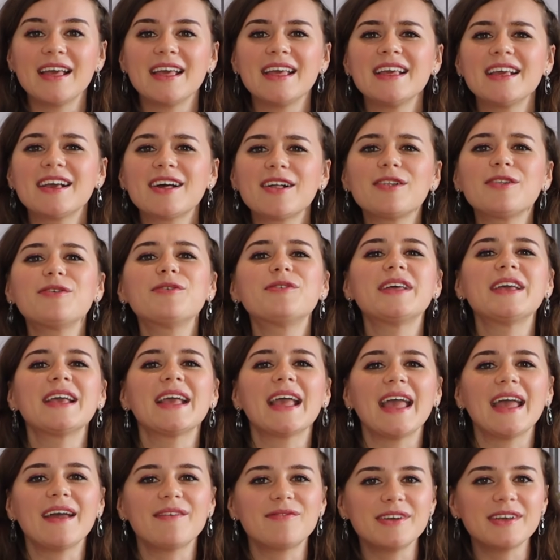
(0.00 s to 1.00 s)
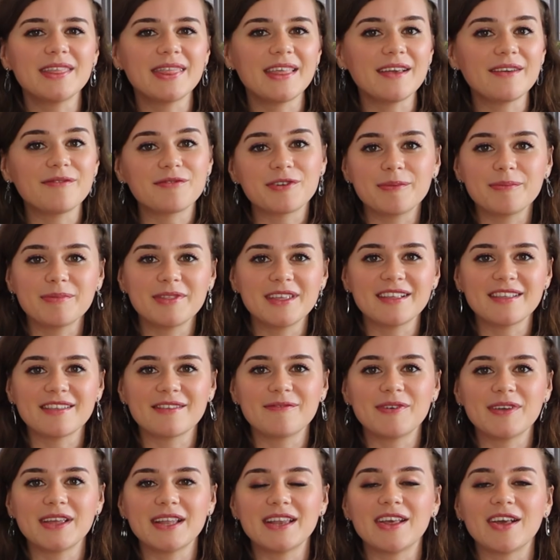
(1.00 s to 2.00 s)
including everything from this
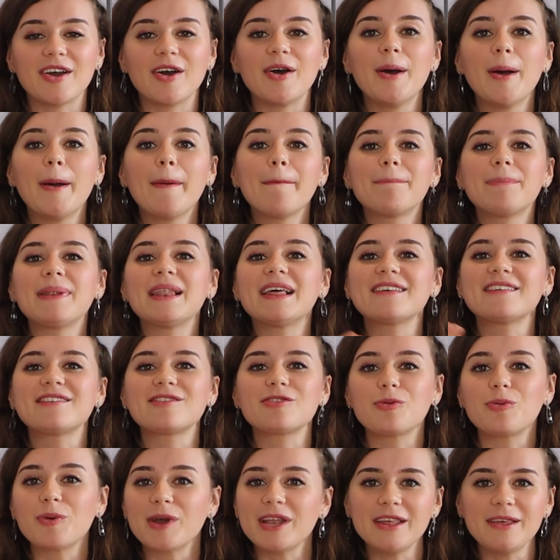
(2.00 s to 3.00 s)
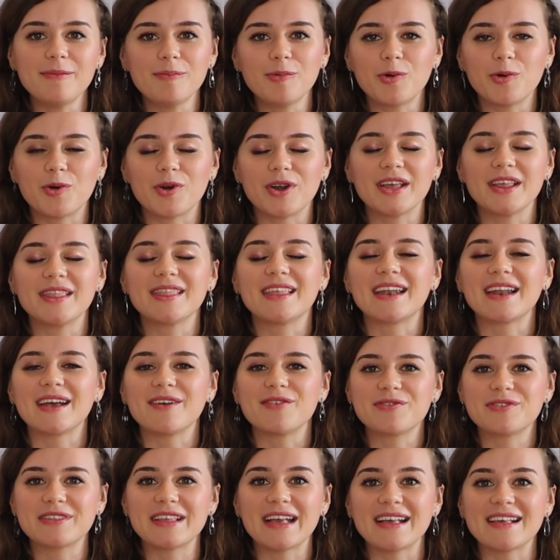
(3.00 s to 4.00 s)
video plus 20 more that
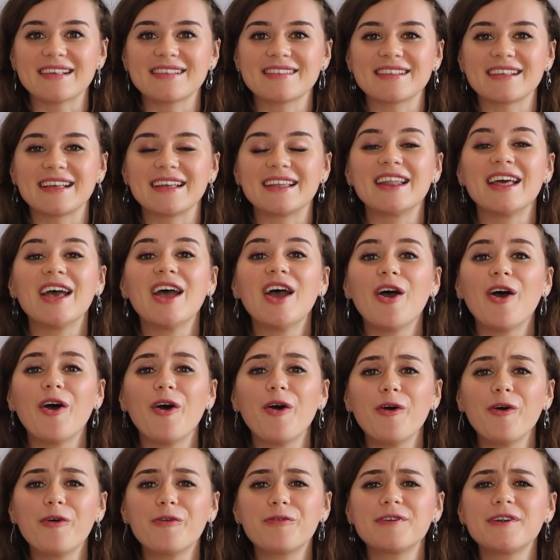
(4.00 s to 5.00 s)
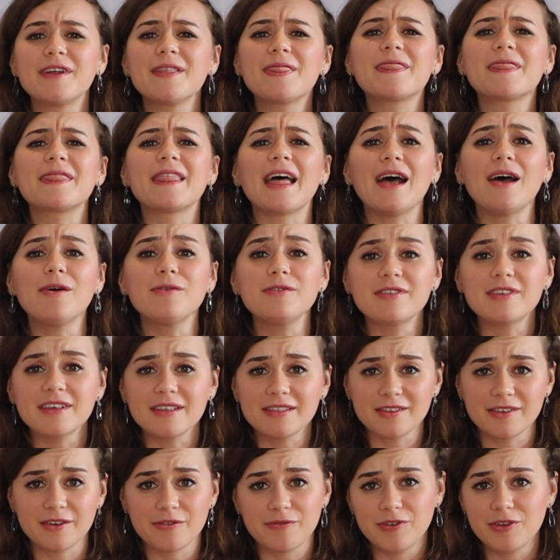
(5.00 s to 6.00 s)
I've tested over
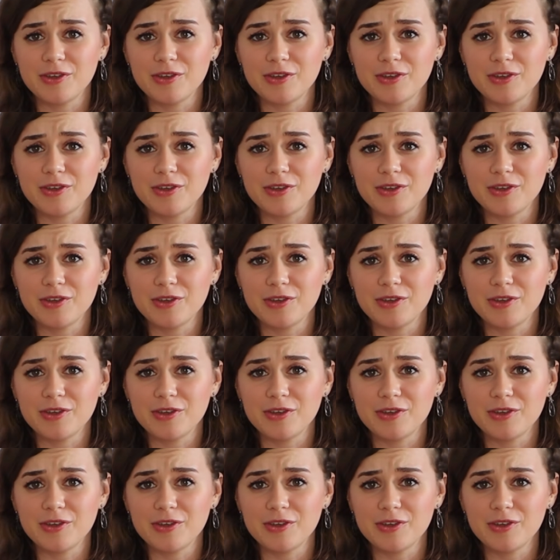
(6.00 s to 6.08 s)
thousands of